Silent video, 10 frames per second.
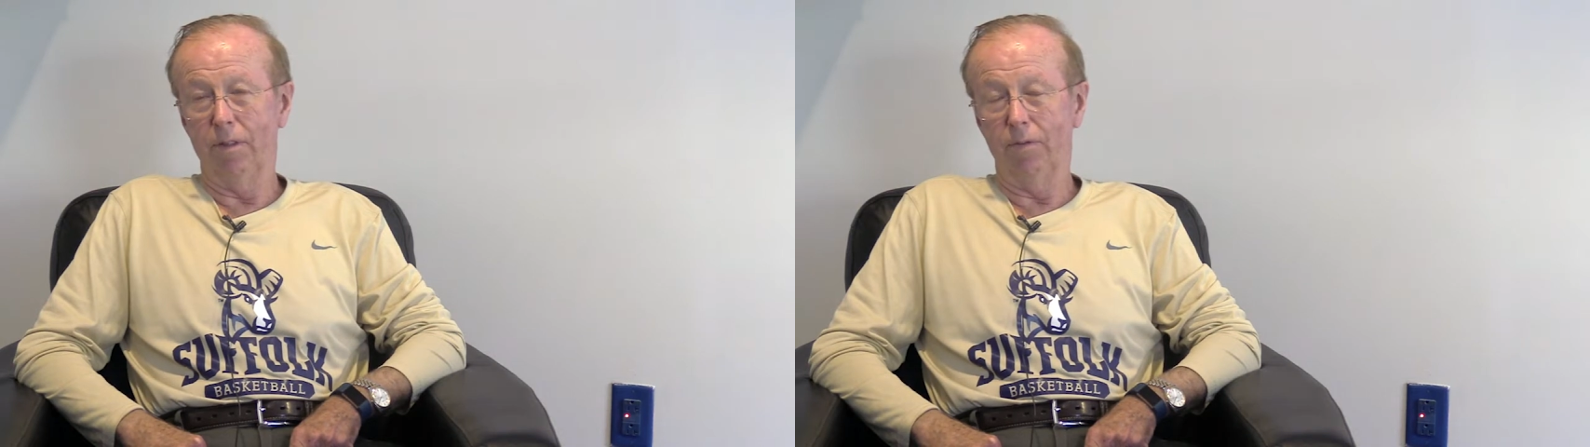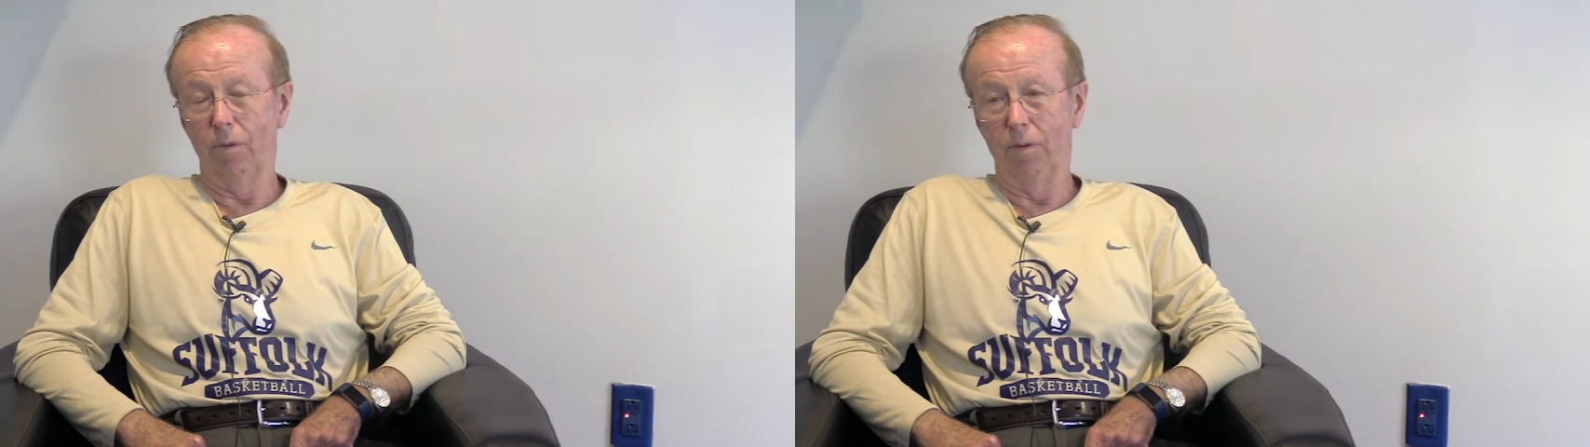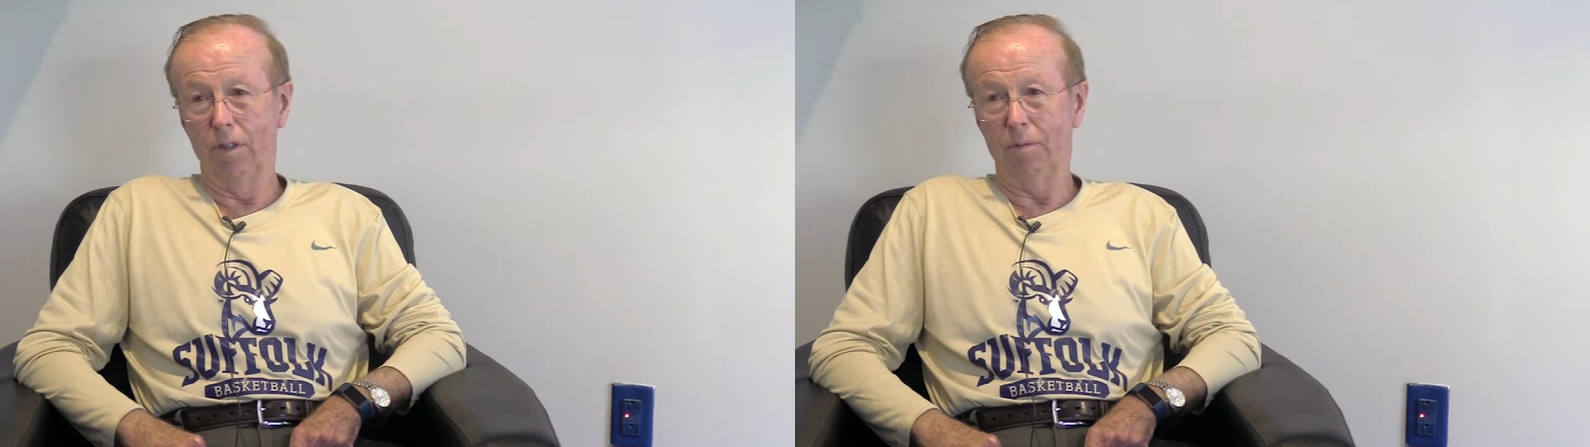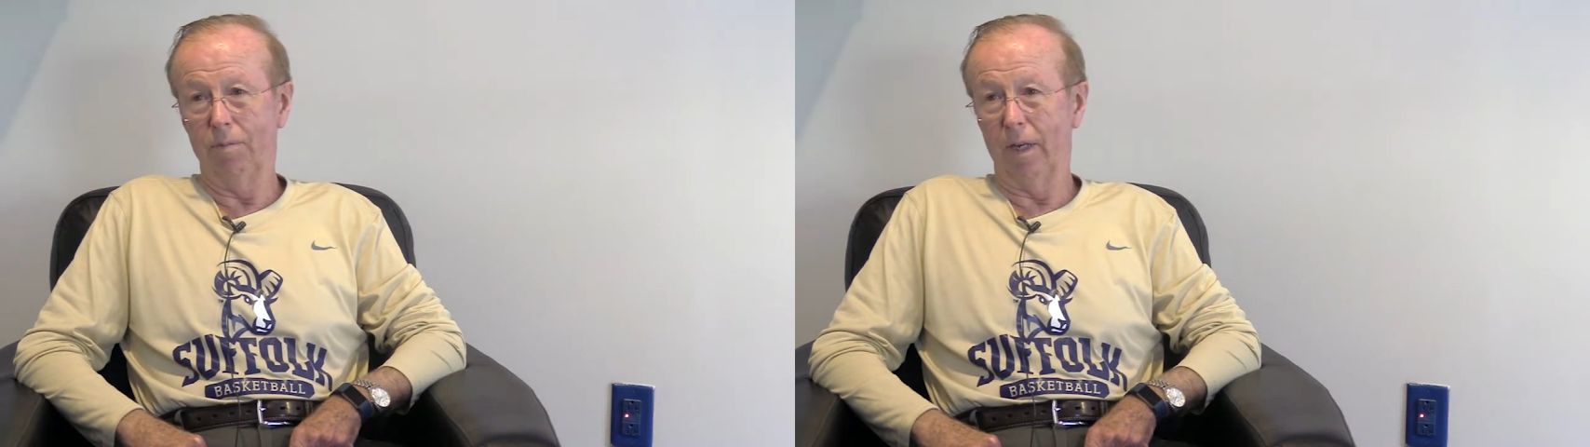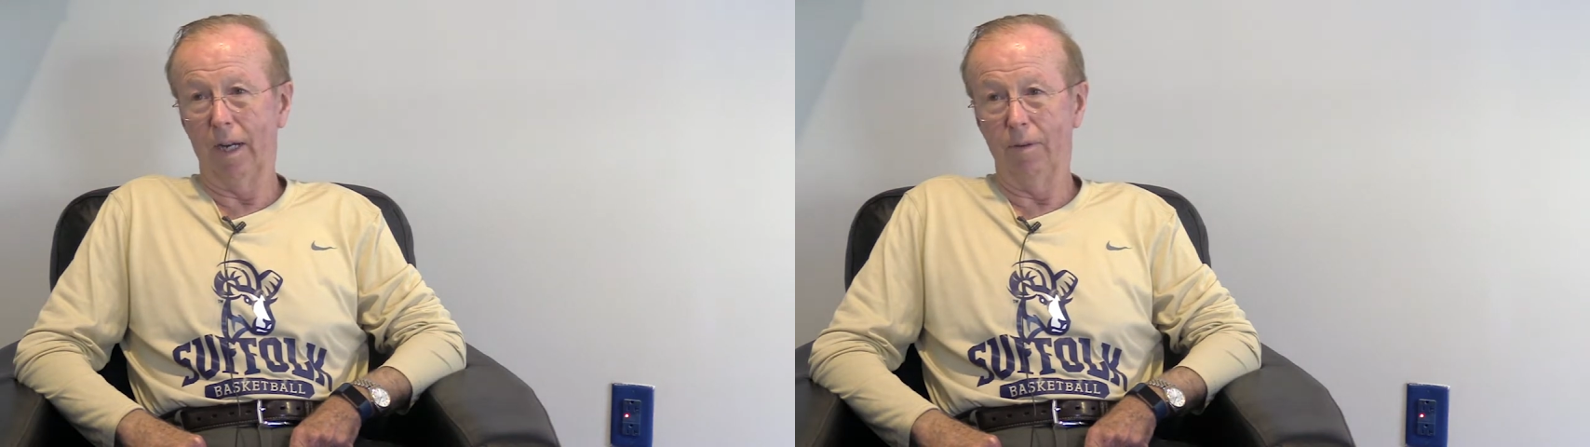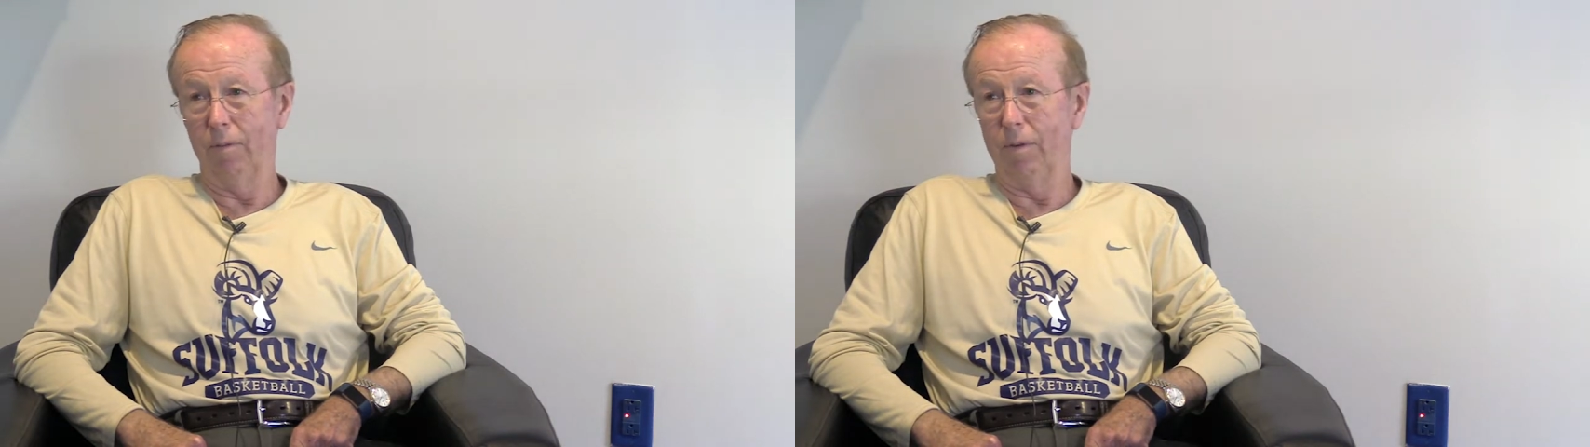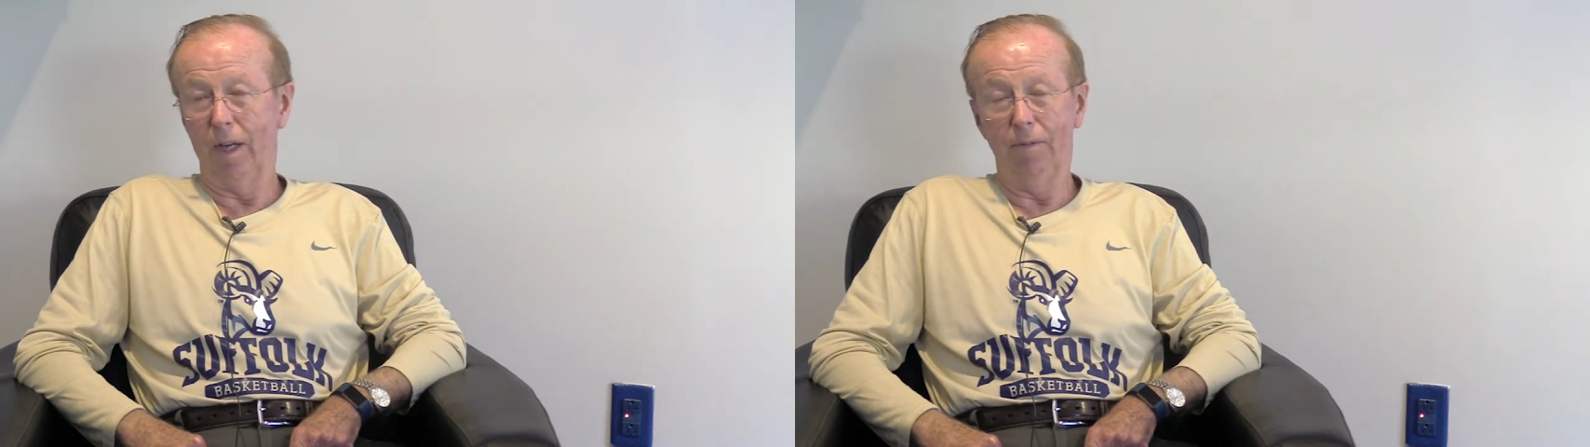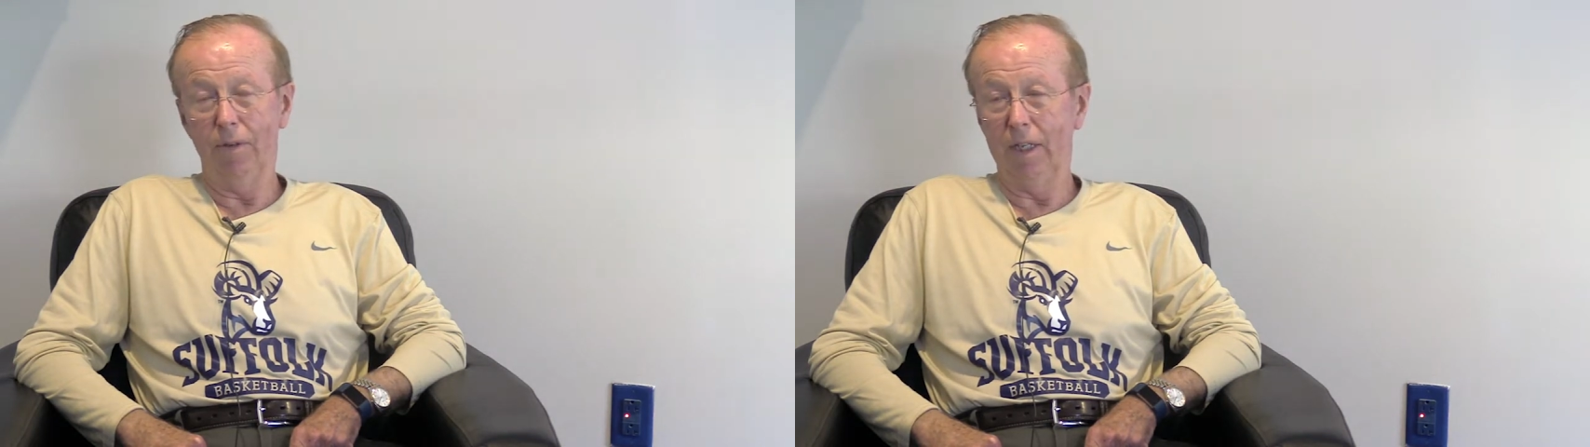is foolish but every